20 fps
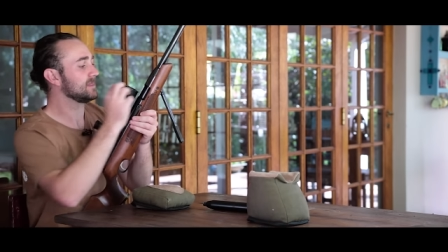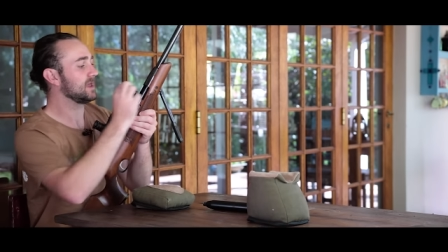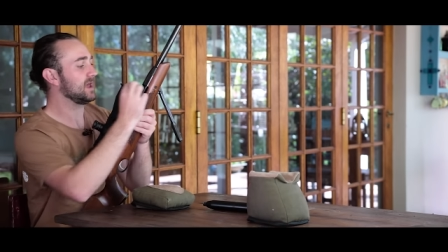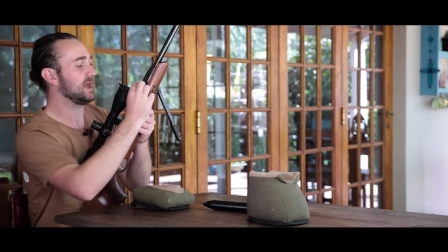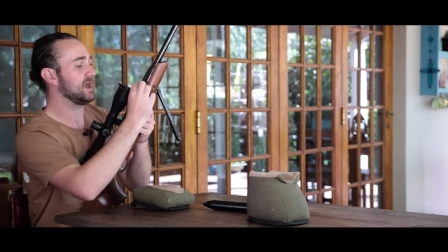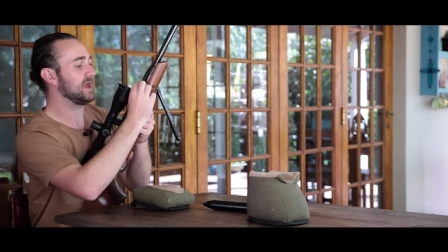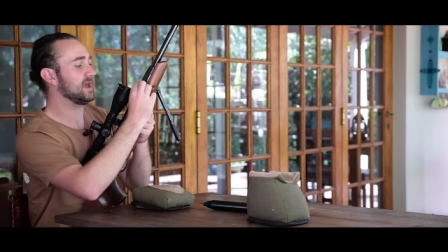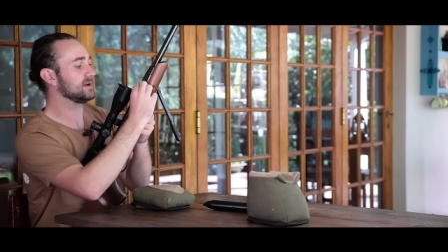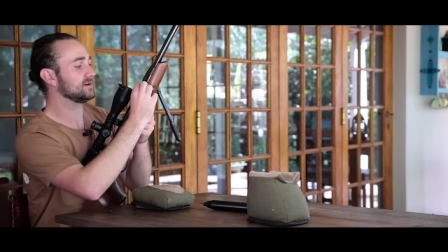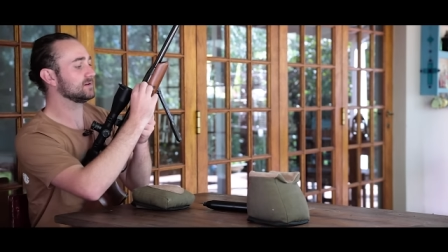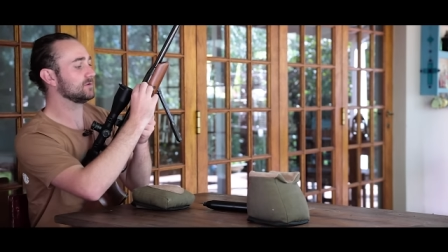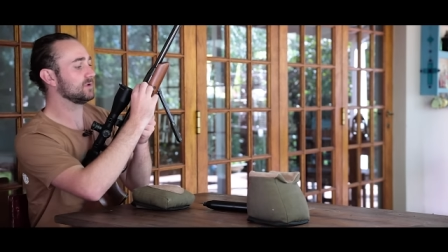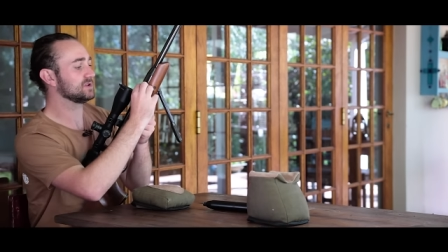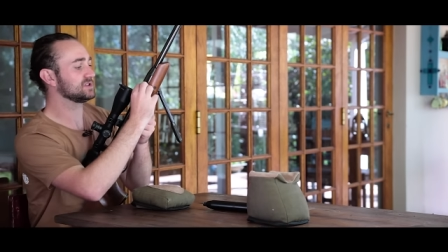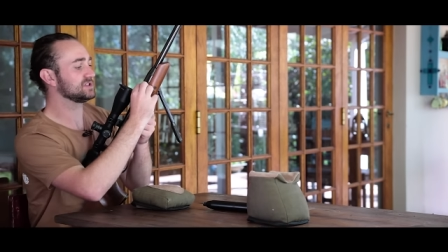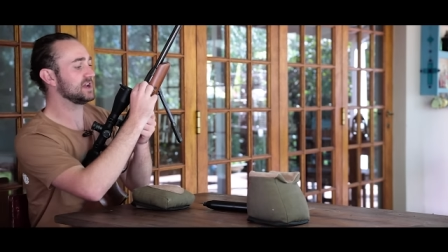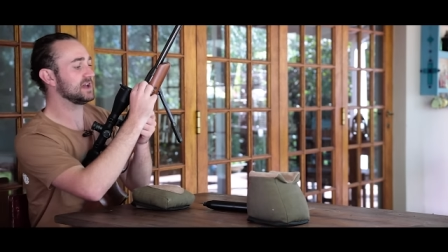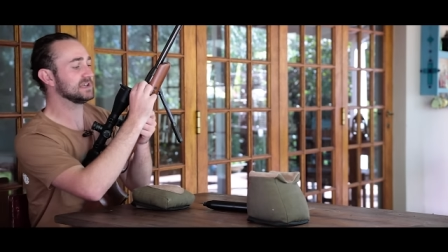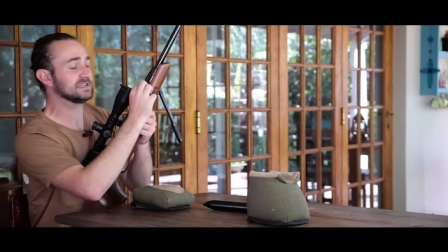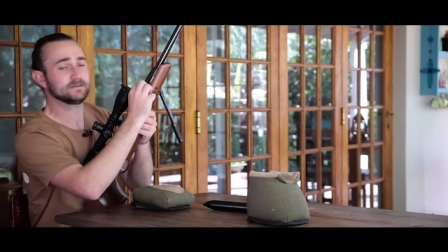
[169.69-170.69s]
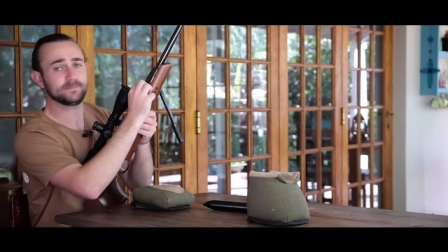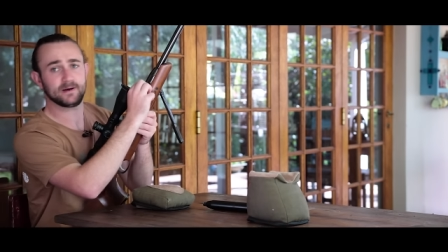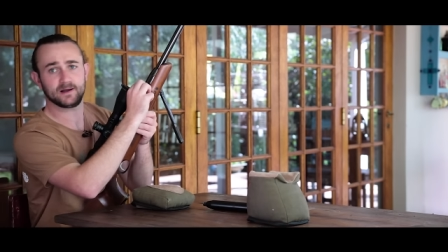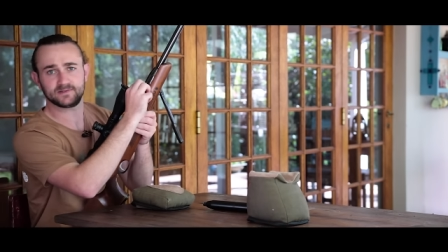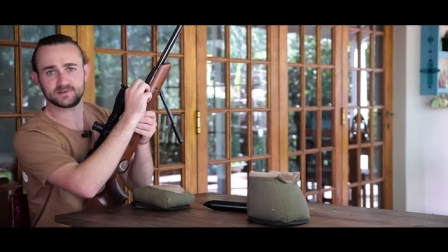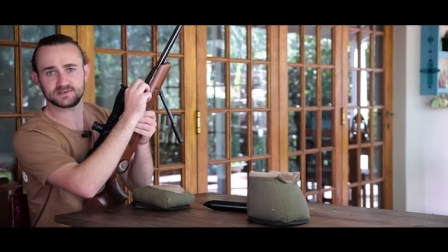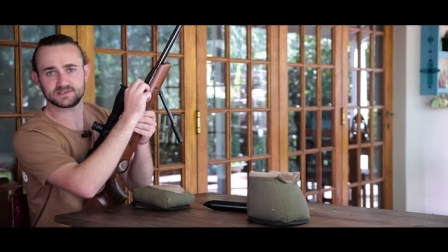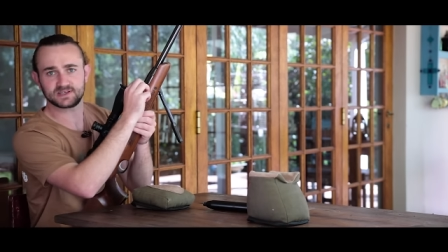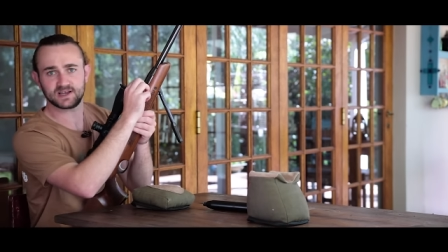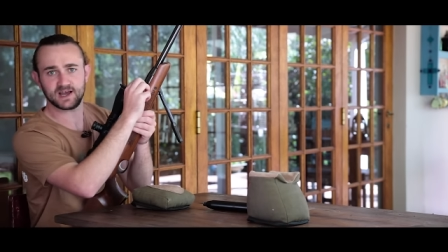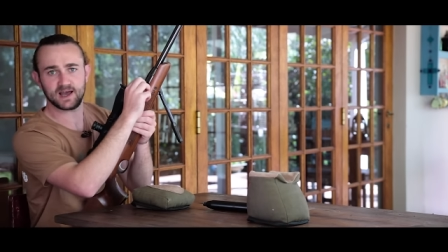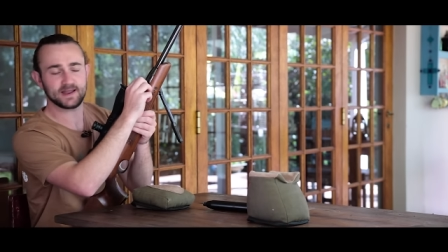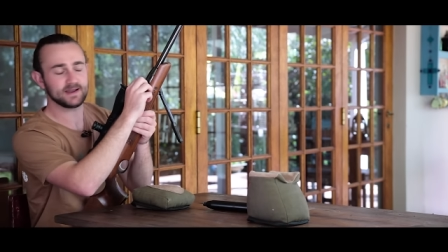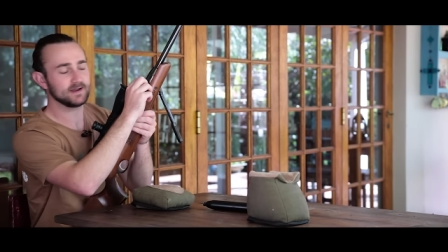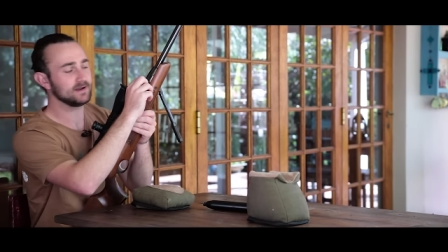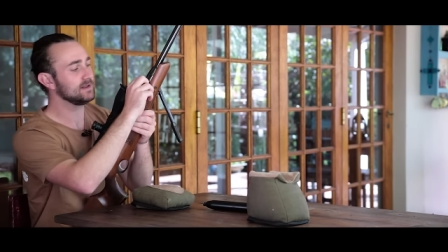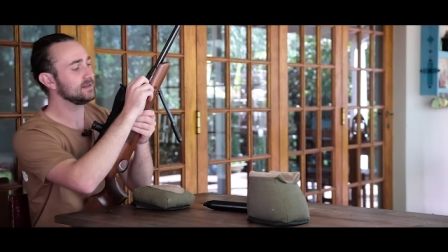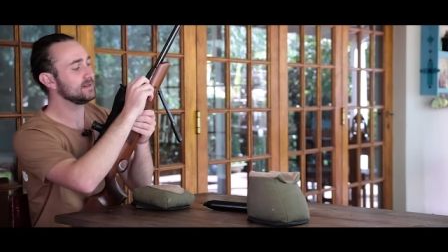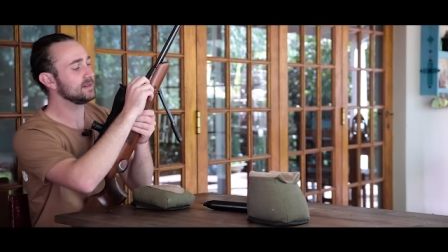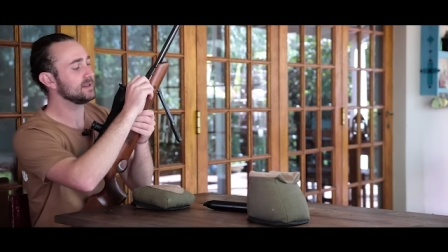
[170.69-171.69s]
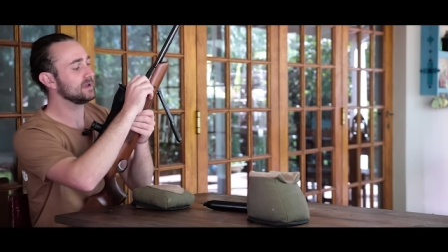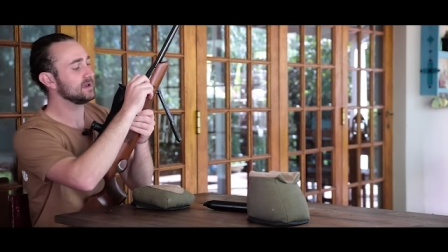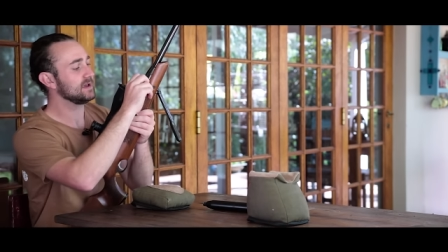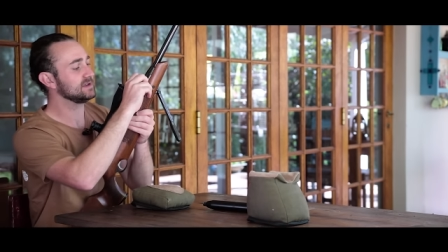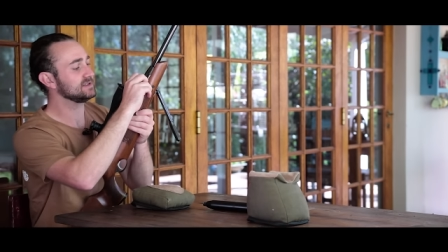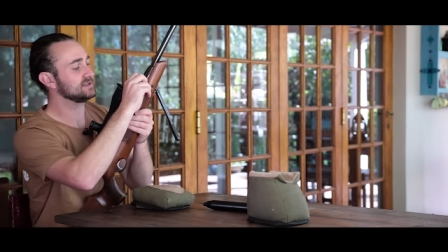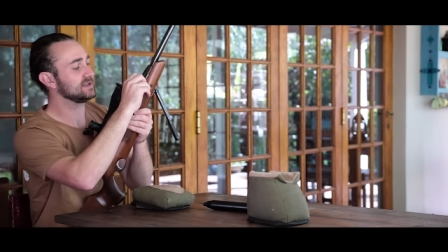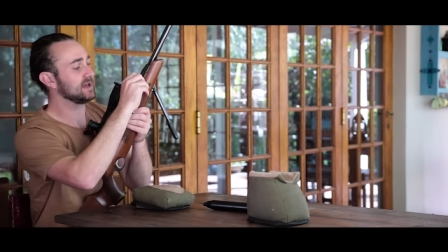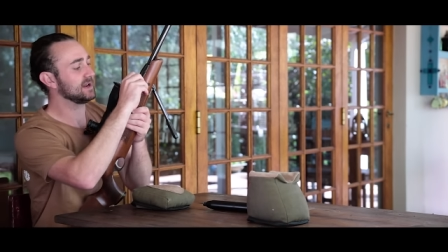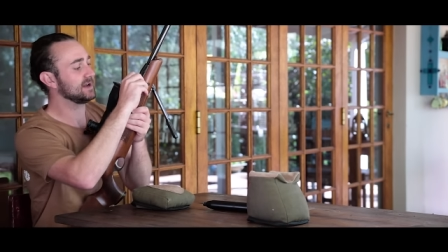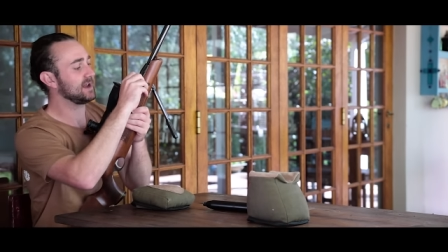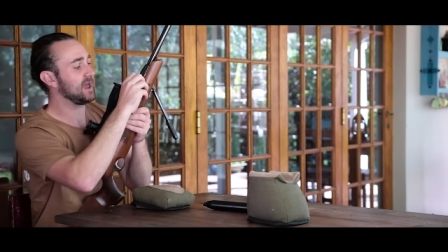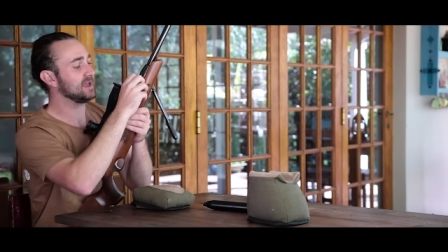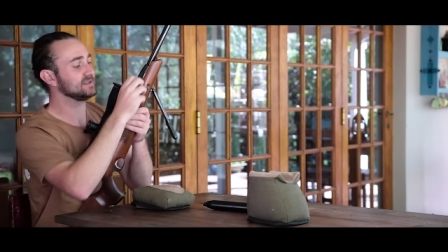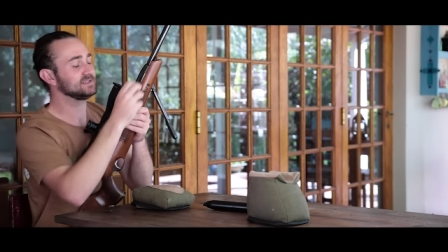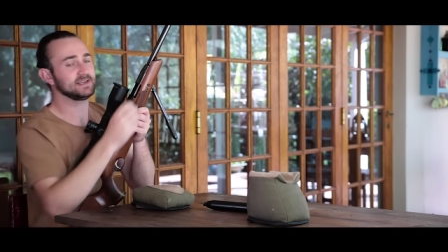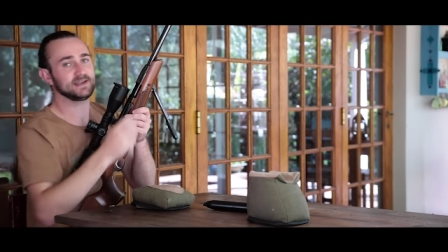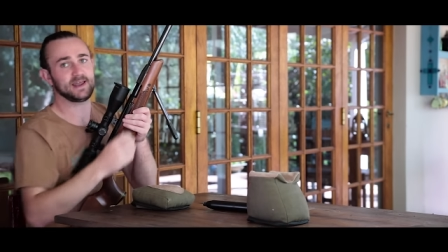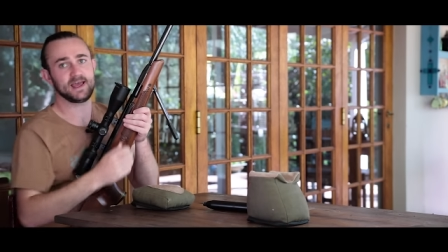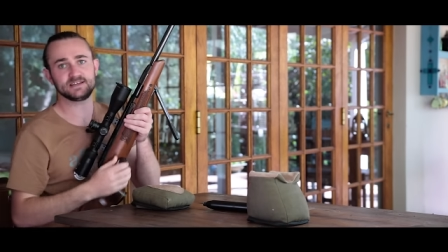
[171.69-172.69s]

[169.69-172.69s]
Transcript: and what's nice about this gun is that it has that